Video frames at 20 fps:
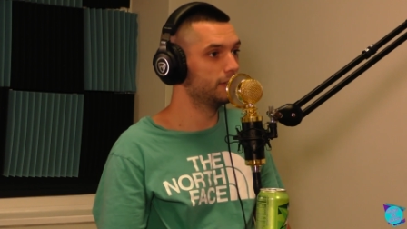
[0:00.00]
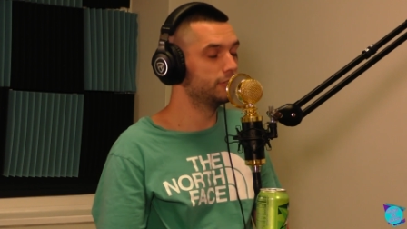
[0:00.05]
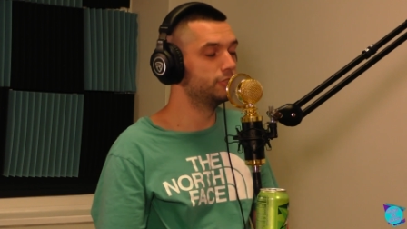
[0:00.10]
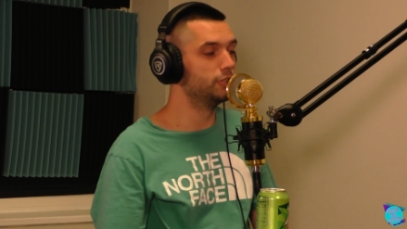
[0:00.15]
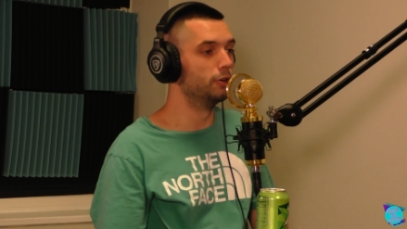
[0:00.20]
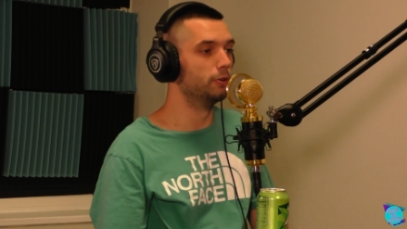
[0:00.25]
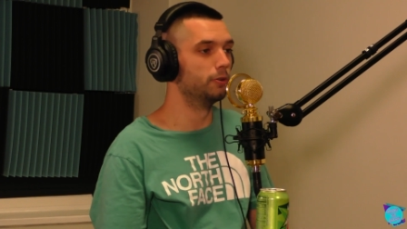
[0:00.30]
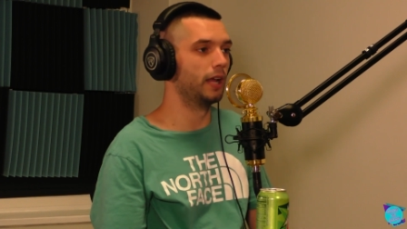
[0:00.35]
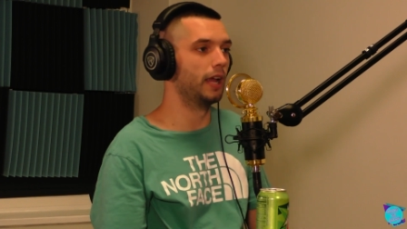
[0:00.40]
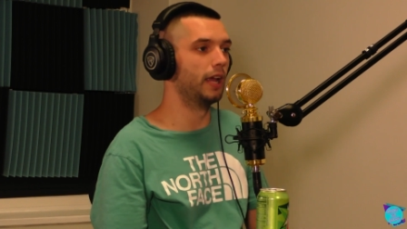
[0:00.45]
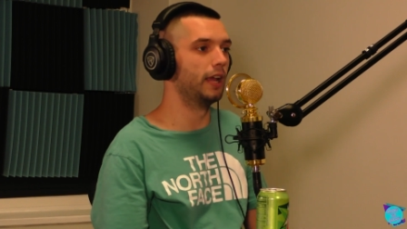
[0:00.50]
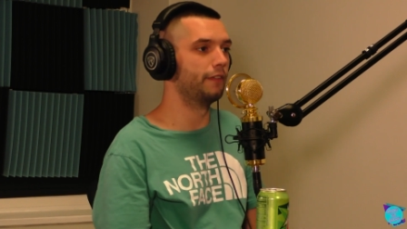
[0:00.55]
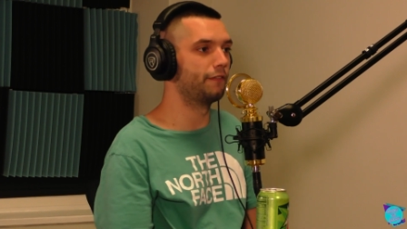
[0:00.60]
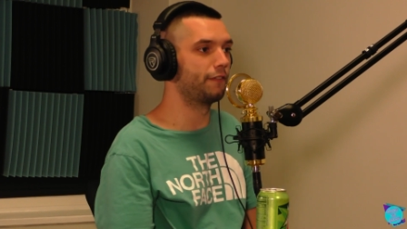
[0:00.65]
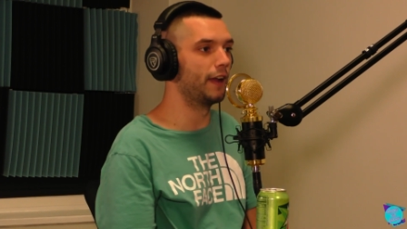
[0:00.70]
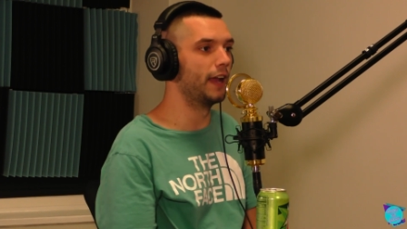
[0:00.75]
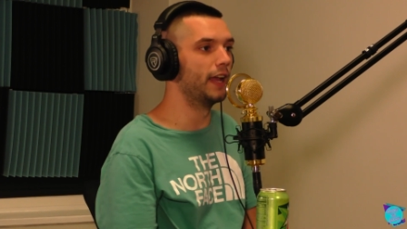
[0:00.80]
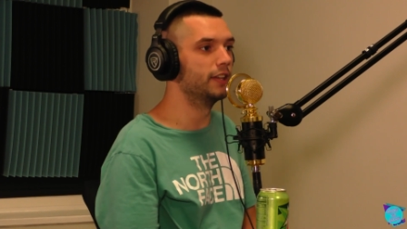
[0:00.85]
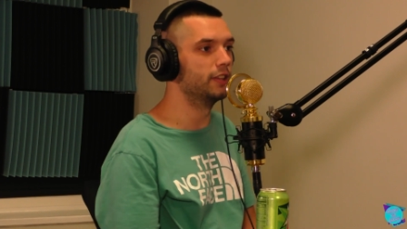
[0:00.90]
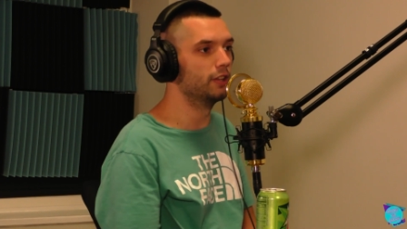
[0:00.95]
dude, Just in,
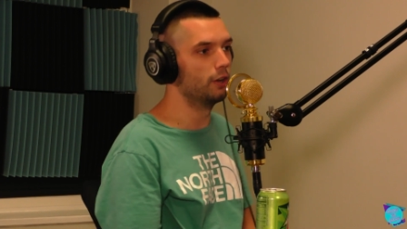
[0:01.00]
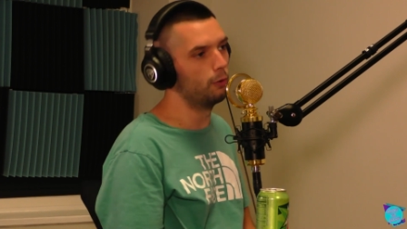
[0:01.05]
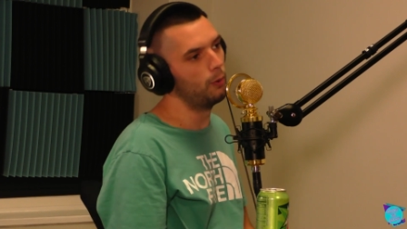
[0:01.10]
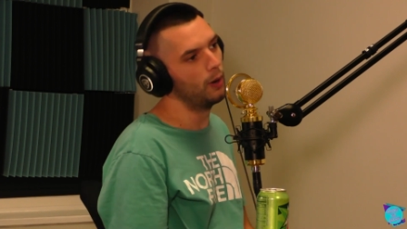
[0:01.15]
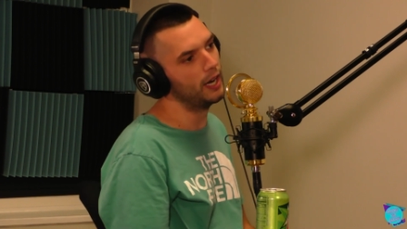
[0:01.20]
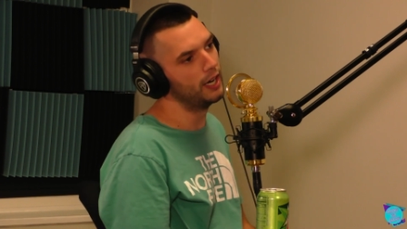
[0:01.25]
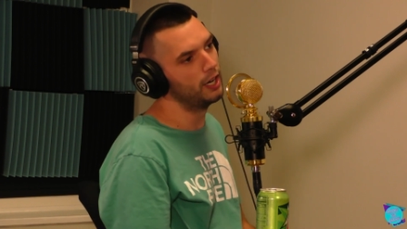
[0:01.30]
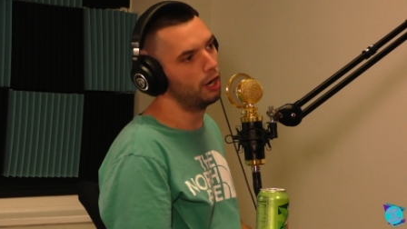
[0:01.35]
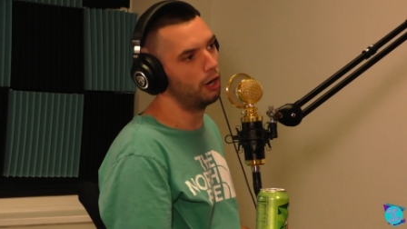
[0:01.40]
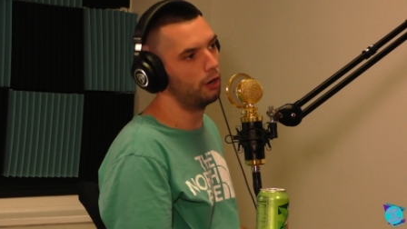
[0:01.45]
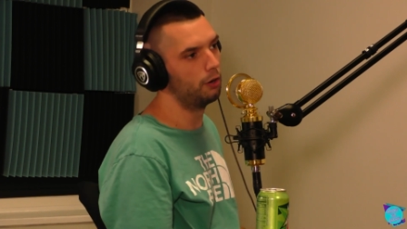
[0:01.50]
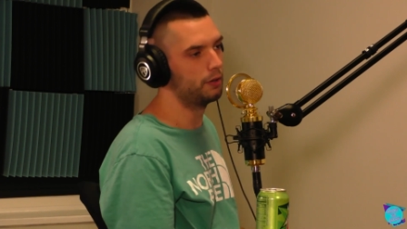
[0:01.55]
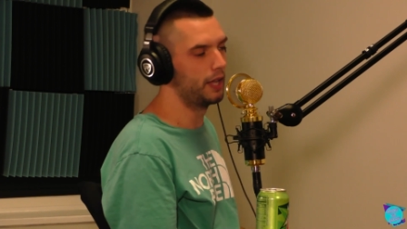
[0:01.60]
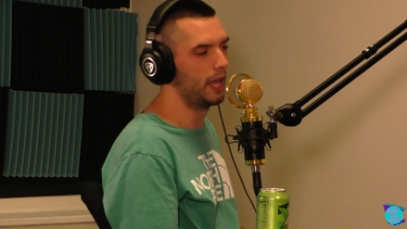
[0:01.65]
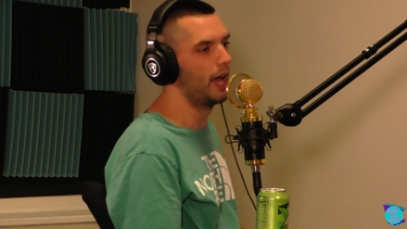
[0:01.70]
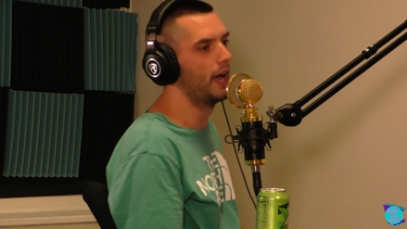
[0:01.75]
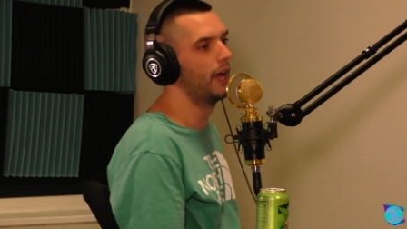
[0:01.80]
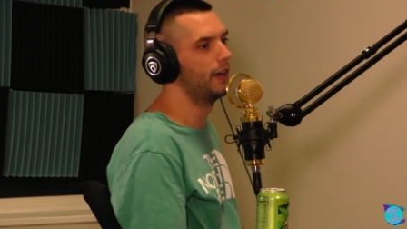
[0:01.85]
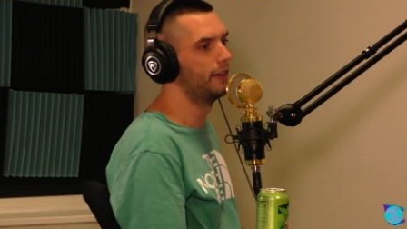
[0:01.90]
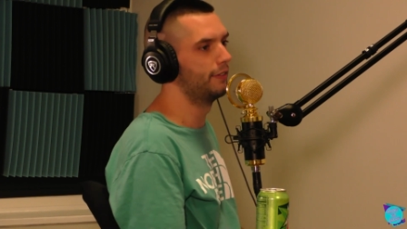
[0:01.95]
in, of the window.
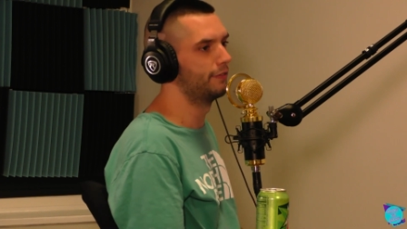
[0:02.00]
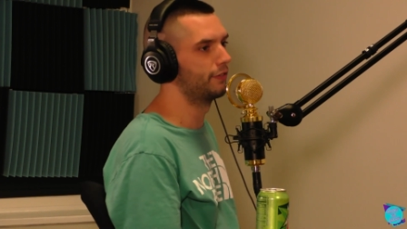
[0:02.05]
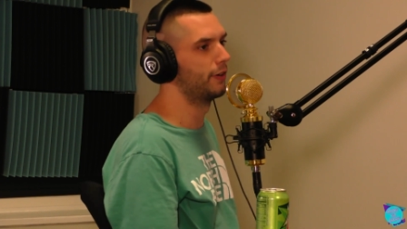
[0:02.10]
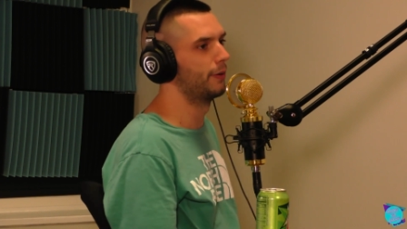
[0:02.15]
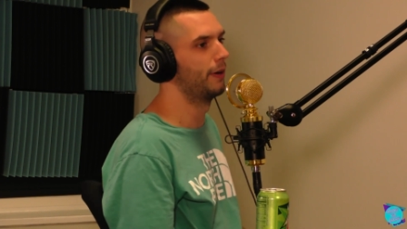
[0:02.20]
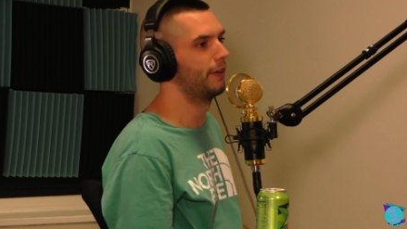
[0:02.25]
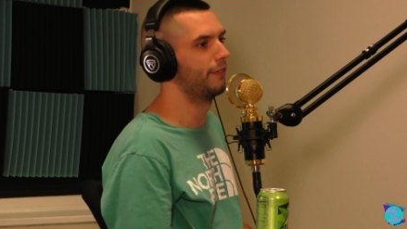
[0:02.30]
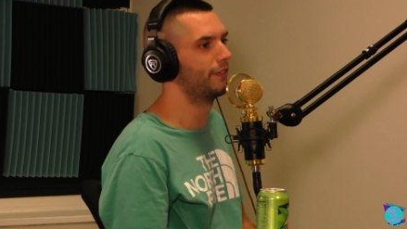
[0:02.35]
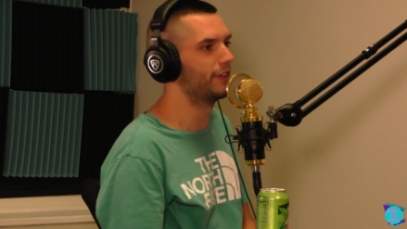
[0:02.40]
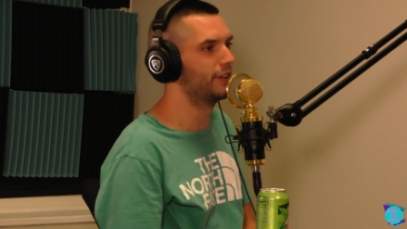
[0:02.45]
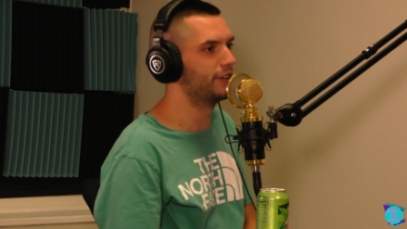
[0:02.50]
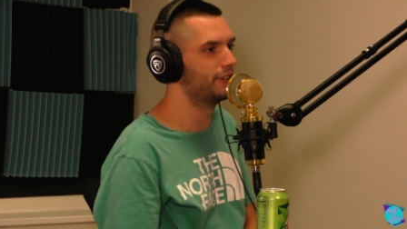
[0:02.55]
Yeah, in front of my friend, What